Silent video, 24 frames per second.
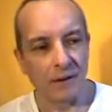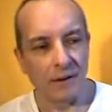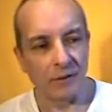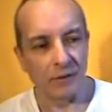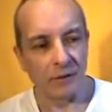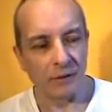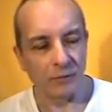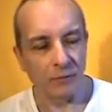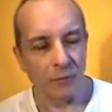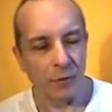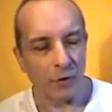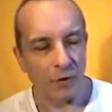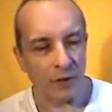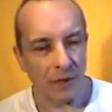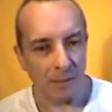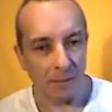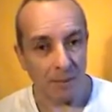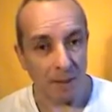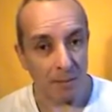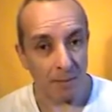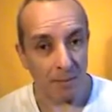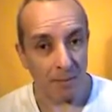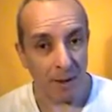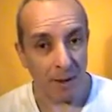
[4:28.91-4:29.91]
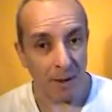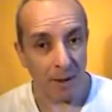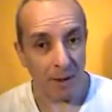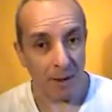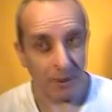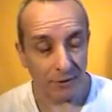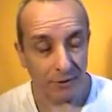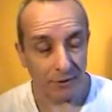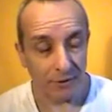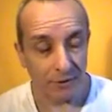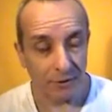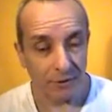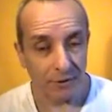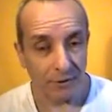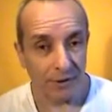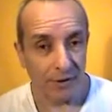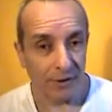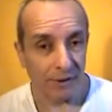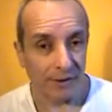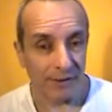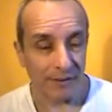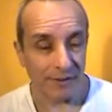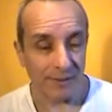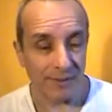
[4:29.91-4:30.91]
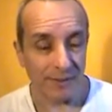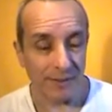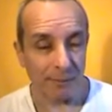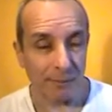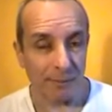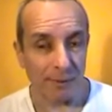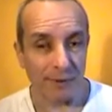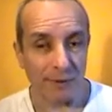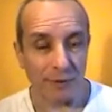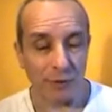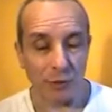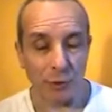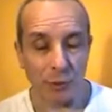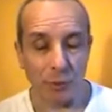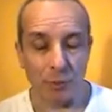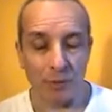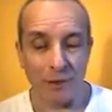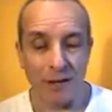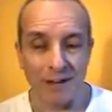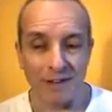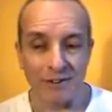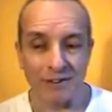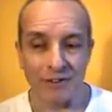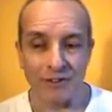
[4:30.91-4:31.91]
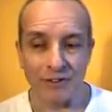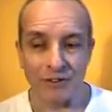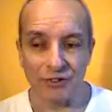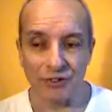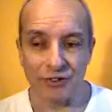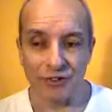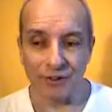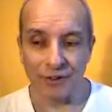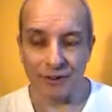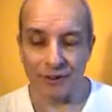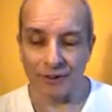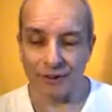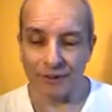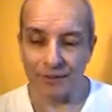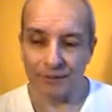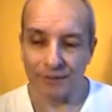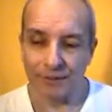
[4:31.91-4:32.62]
and of what I'm about as a spiritual practitioner,